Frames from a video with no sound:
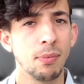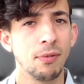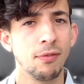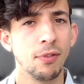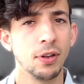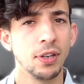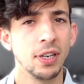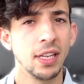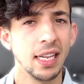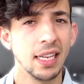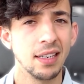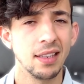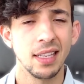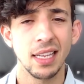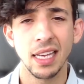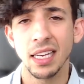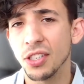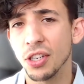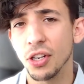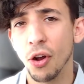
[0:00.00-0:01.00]
foot in
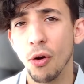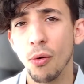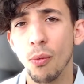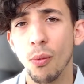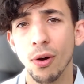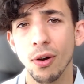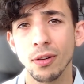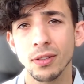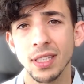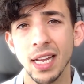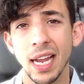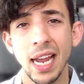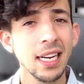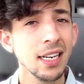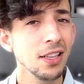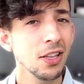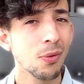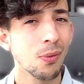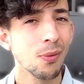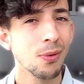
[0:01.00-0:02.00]
the SEO world and
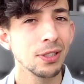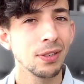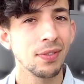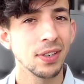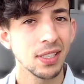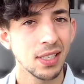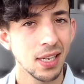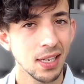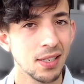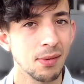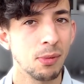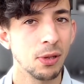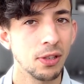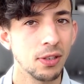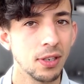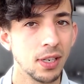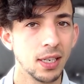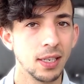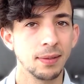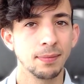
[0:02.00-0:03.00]
in the world of accessibility.